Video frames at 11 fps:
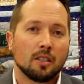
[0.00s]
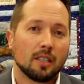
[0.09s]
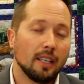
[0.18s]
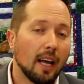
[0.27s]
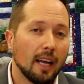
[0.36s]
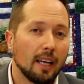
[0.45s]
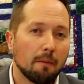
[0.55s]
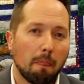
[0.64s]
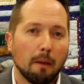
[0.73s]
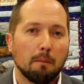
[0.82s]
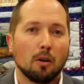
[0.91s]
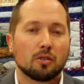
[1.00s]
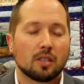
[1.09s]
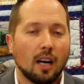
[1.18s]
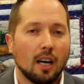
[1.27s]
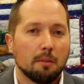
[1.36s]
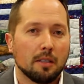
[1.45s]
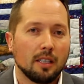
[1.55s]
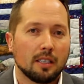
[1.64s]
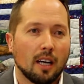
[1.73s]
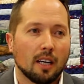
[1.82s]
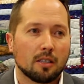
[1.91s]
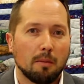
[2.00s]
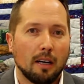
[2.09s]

Today, the most commonly talked